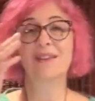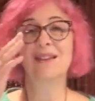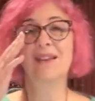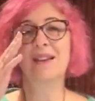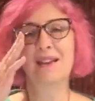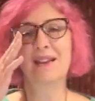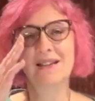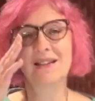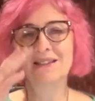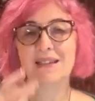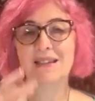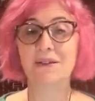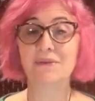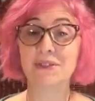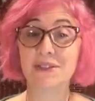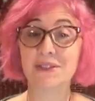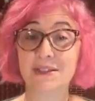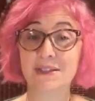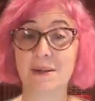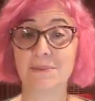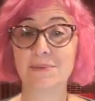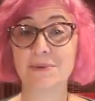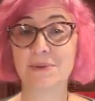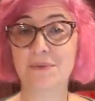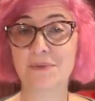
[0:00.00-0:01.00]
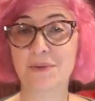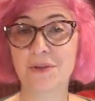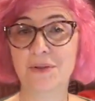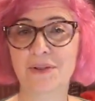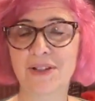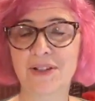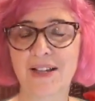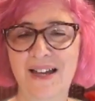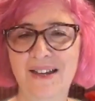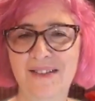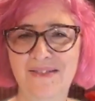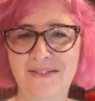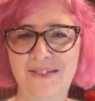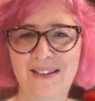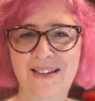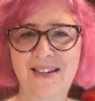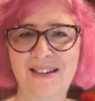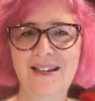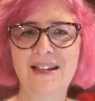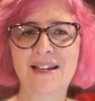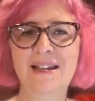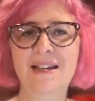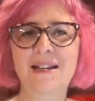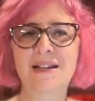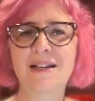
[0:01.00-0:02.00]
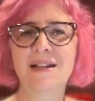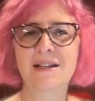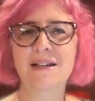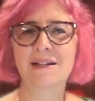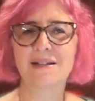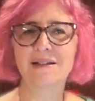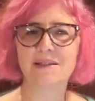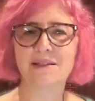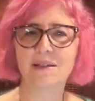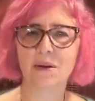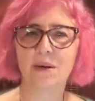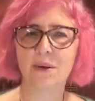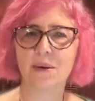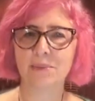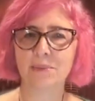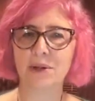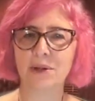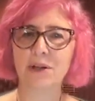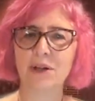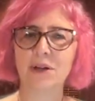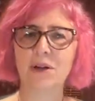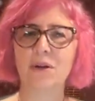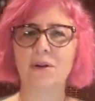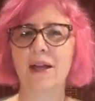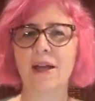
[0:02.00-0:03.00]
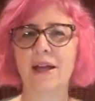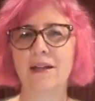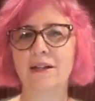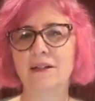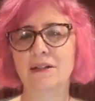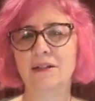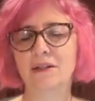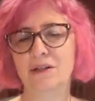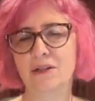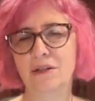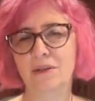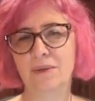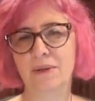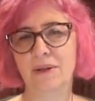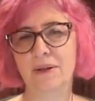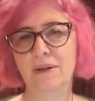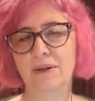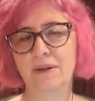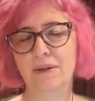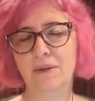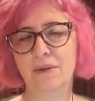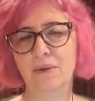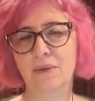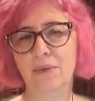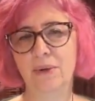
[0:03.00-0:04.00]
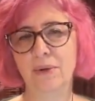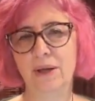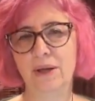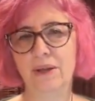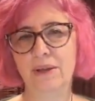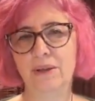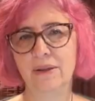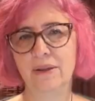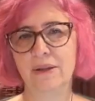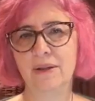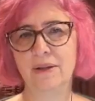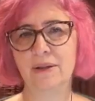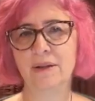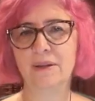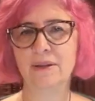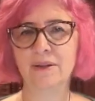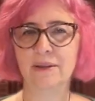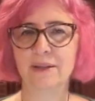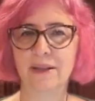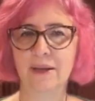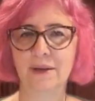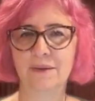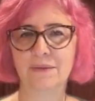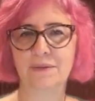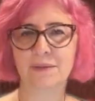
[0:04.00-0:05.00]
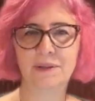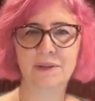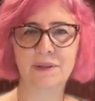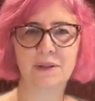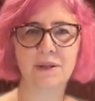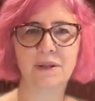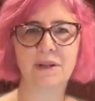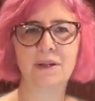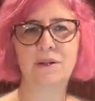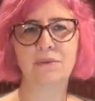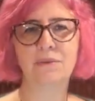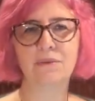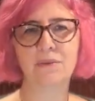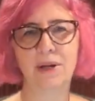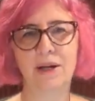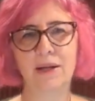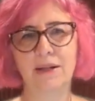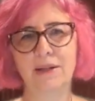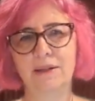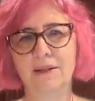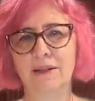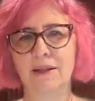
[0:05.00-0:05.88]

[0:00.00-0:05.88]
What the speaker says: 7 steps of new life. So I'm going to go ahead and do it with left, right,